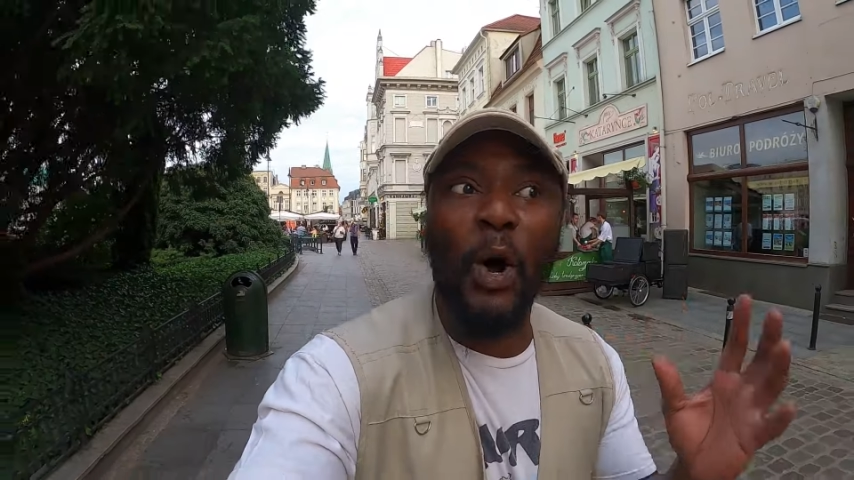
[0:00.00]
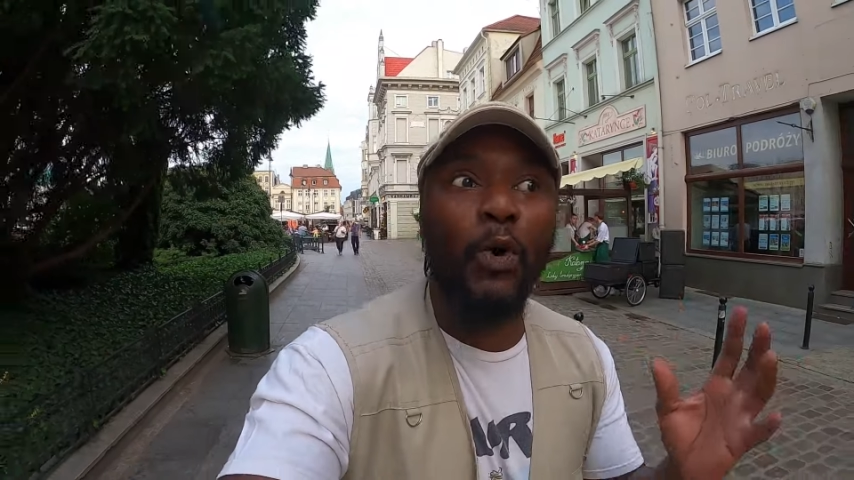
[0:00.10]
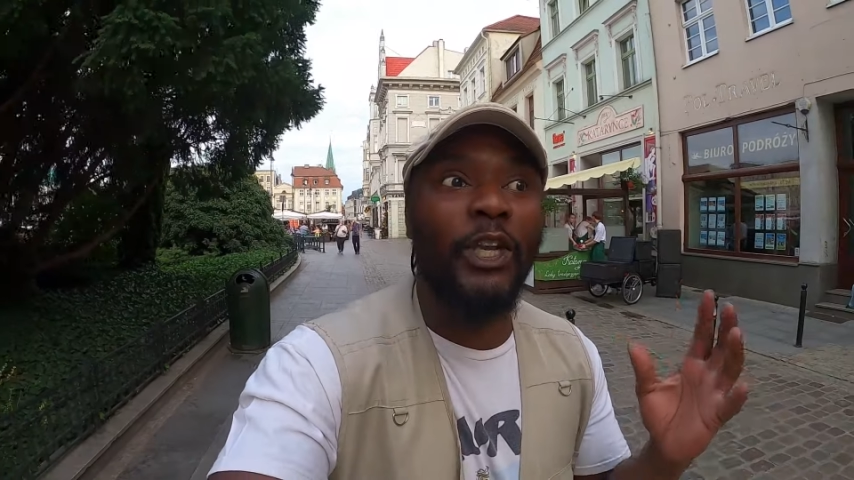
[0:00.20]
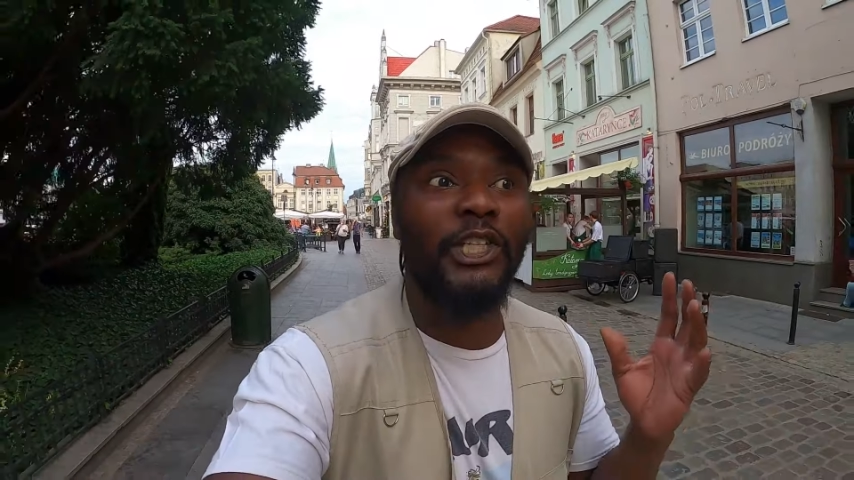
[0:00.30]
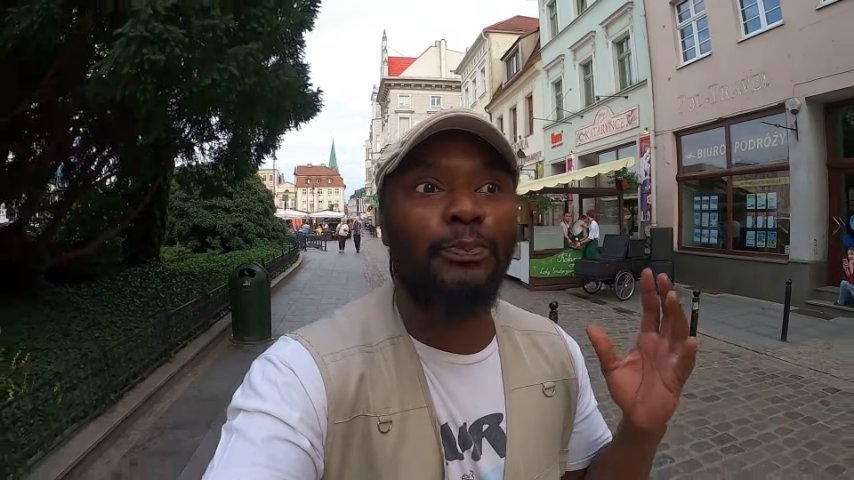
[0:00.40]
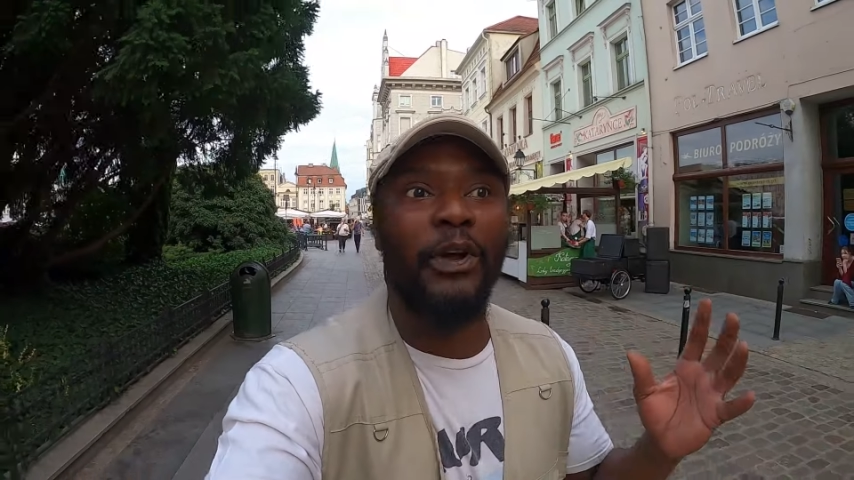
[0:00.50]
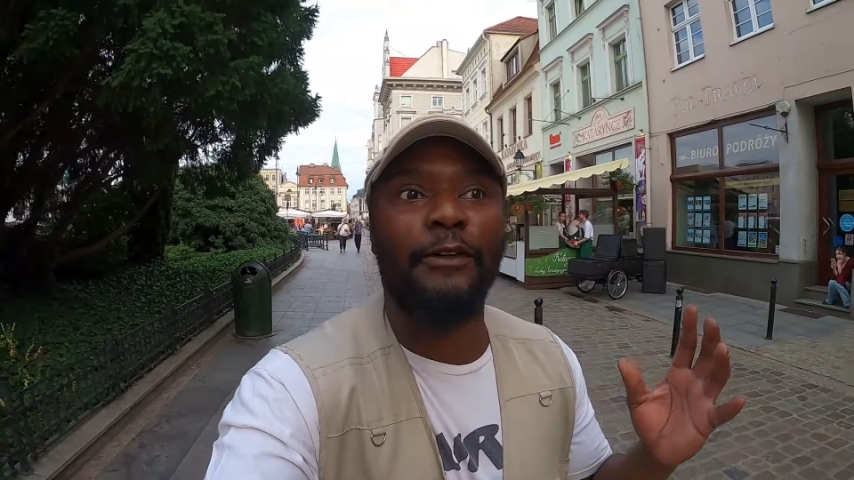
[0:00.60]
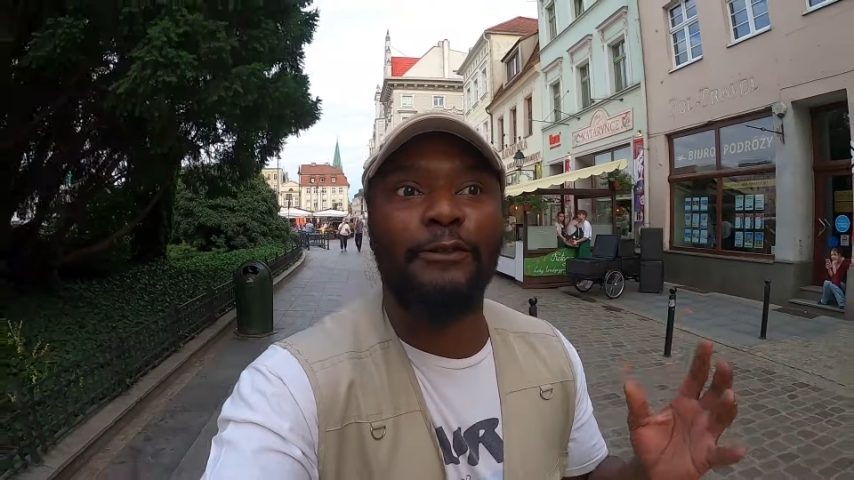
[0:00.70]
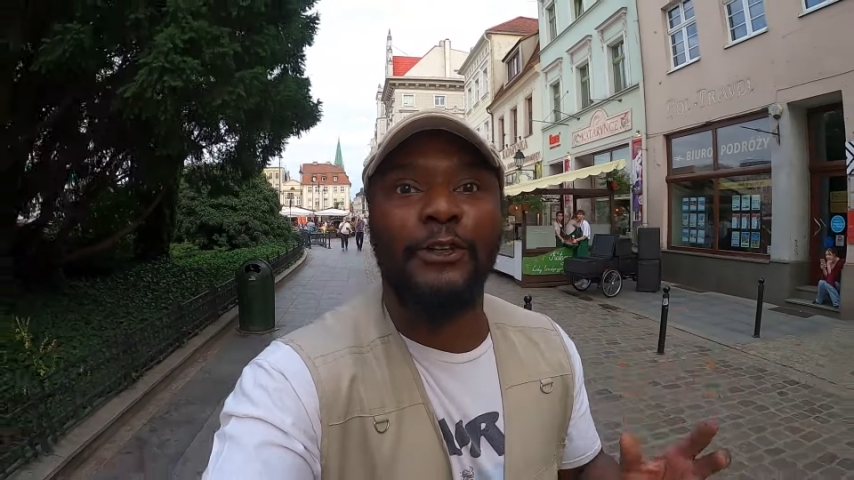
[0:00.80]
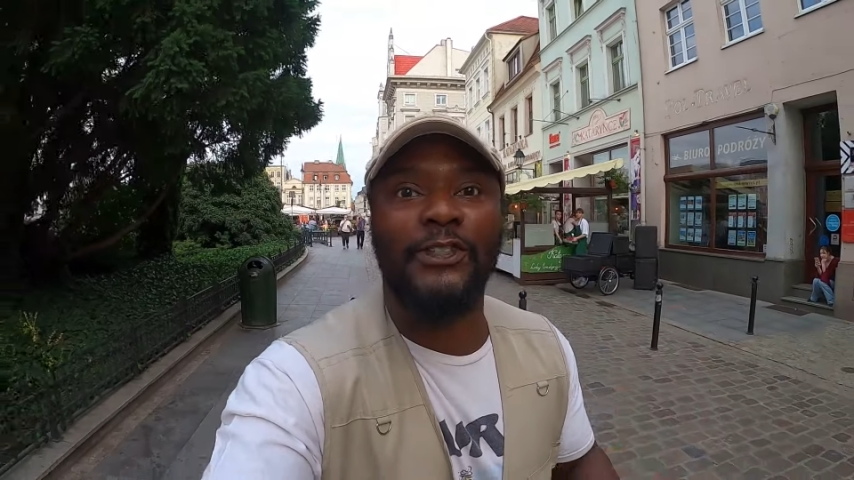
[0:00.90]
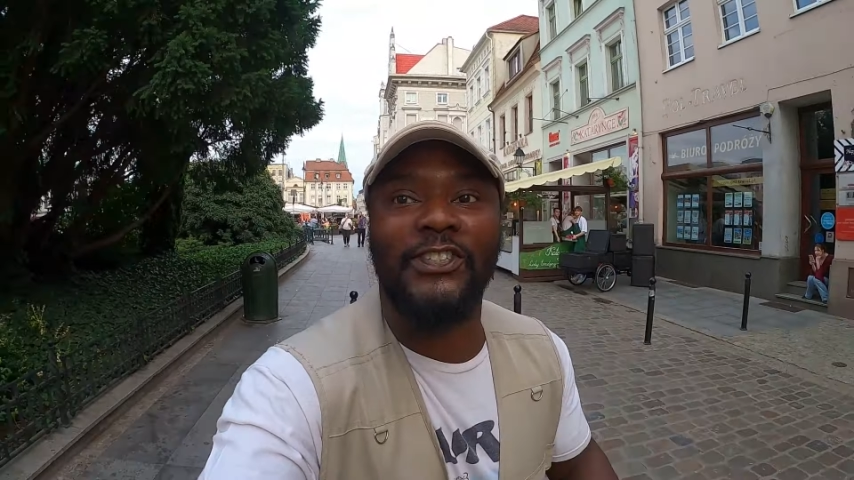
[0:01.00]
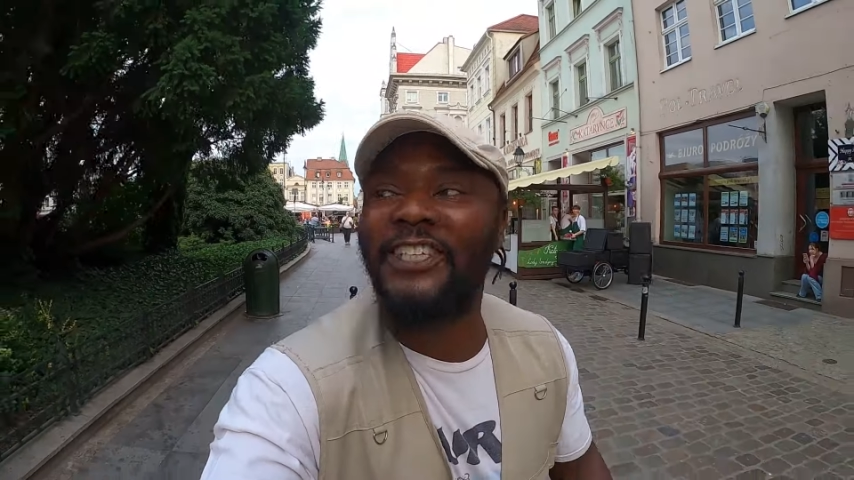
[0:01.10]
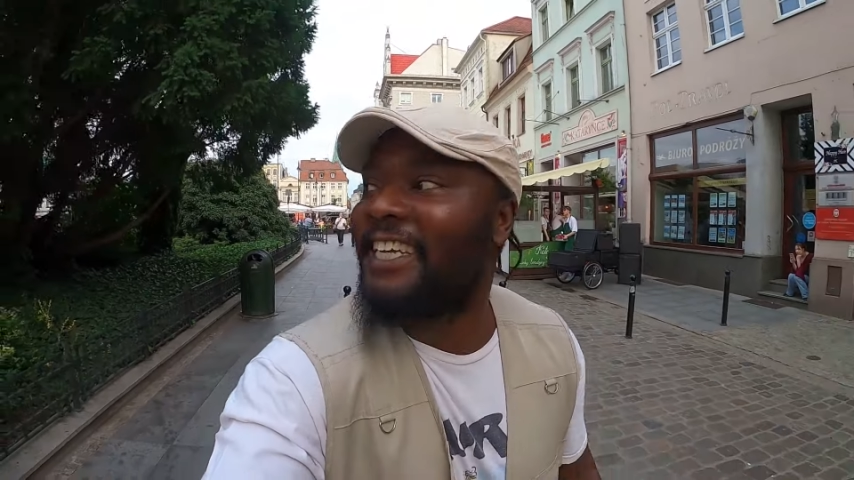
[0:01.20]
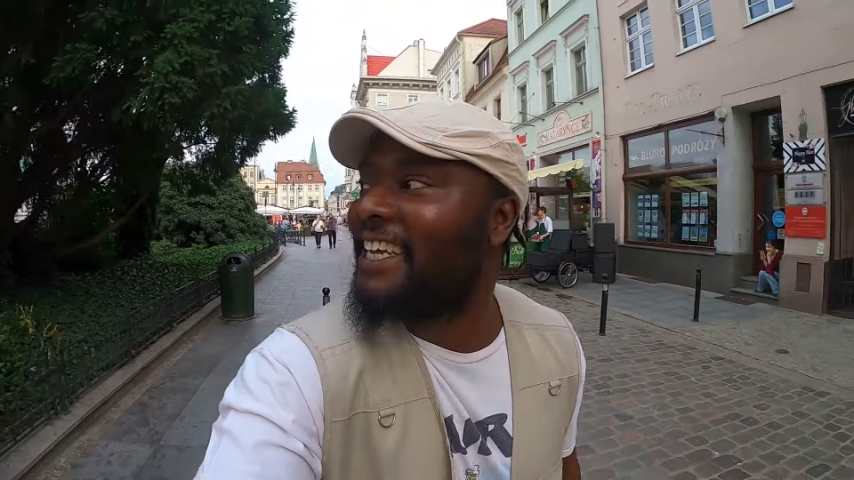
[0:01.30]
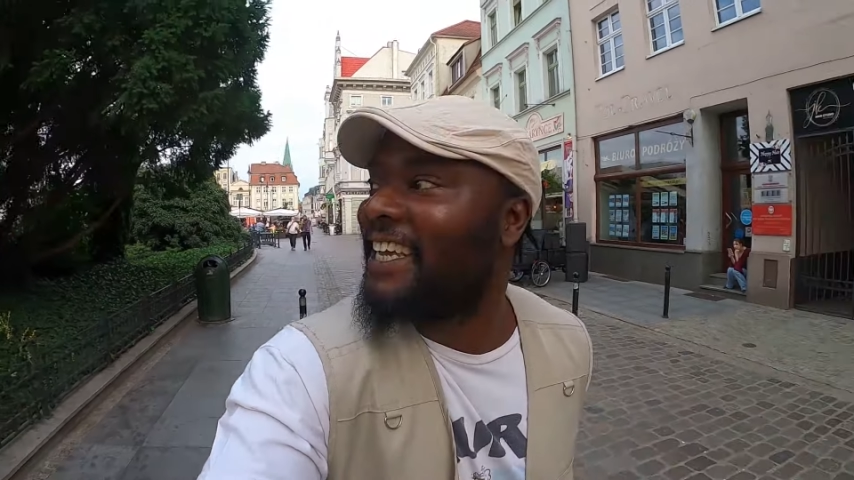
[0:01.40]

Polish breakfast.